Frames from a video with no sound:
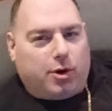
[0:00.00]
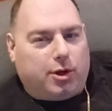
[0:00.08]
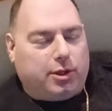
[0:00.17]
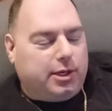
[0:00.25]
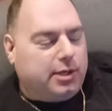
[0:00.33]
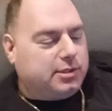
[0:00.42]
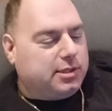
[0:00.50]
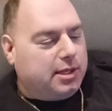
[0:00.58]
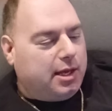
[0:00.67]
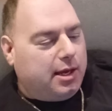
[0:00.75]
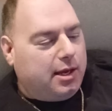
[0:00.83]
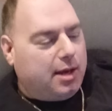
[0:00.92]
earlier
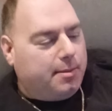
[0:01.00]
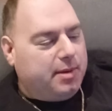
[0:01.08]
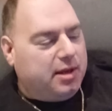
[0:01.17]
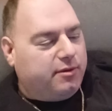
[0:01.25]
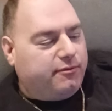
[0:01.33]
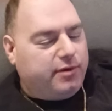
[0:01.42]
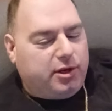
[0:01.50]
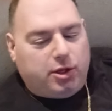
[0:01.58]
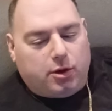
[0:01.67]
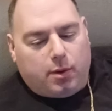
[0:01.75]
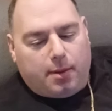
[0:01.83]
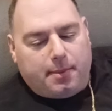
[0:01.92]
today, I made a
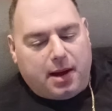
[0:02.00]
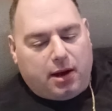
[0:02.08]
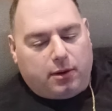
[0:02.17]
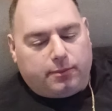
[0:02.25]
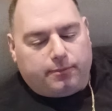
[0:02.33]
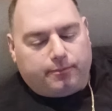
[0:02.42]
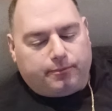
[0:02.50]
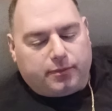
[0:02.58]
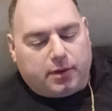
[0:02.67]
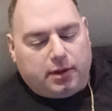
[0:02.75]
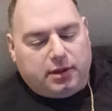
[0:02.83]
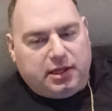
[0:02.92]
video about
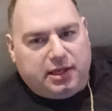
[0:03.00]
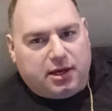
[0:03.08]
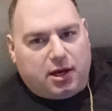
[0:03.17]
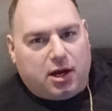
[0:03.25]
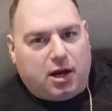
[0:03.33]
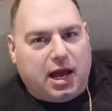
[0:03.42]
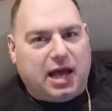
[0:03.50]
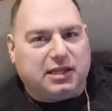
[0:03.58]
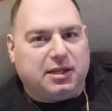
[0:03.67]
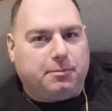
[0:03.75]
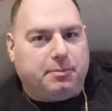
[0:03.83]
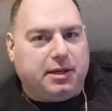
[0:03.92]
the
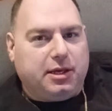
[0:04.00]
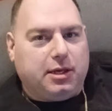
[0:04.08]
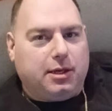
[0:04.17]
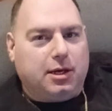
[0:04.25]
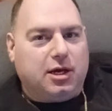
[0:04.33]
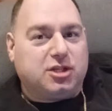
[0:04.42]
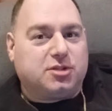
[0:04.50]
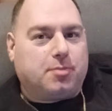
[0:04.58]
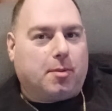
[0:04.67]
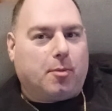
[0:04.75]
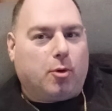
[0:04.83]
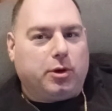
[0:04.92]
L&B
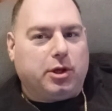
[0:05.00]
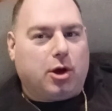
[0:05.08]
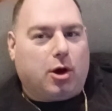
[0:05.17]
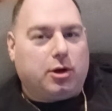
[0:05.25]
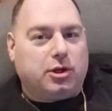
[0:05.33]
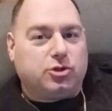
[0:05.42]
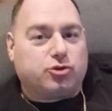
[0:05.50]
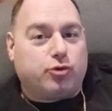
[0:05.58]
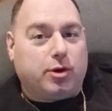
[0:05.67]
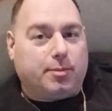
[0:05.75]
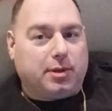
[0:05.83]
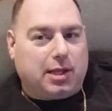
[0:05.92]
Spumoni Gardens
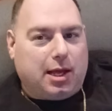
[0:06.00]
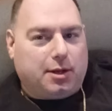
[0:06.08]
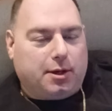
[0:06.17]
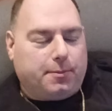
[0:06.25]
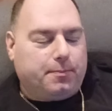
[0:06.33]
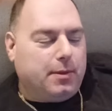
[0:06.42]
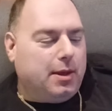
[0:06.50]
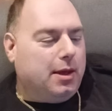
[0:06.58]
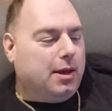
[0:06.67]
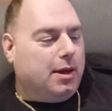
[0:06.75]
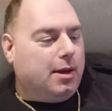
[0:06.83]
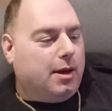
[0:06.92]
Cremolata.
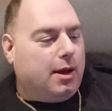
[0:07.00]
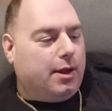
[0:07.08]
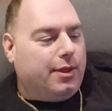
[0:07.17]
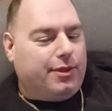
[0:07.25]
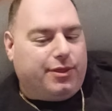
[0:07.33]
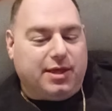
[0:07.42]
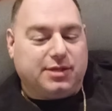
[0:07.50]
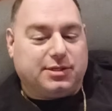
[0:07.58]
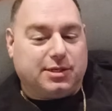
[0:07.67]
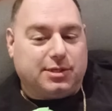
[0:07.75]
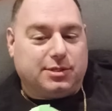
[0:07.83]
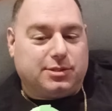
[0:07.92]

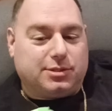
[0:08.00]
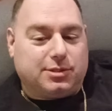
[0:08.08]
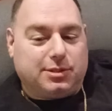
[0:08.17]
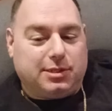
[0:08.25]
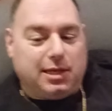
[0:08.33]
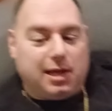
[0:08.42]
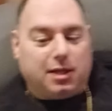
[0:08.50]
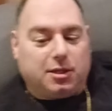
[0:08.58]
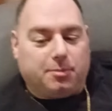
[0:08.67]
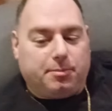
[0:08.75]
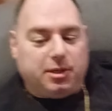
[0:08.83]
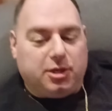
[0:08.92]
This is the
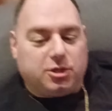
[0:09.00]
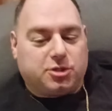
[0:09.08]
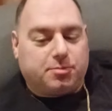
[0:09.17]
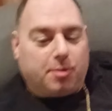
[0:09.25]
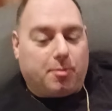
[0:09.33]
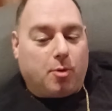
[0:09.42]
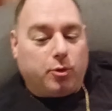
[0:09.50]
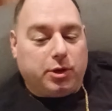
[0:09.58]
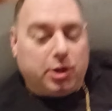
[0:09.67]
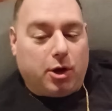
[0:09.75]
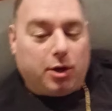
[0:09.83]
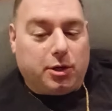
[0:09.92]
L&B
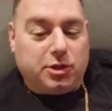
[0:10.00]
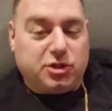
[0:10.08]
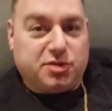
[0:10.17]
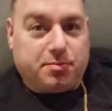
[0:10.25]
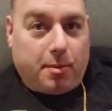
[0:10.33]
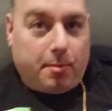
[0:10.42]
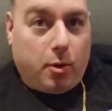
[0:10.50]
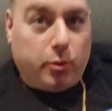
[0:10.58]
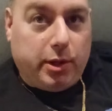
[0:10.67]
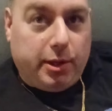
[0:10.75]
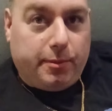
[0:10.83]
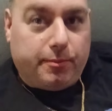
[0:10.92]
Spumoni Gardens
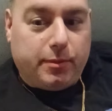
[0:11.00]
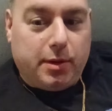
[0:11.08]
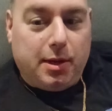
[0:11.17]
Spumoni.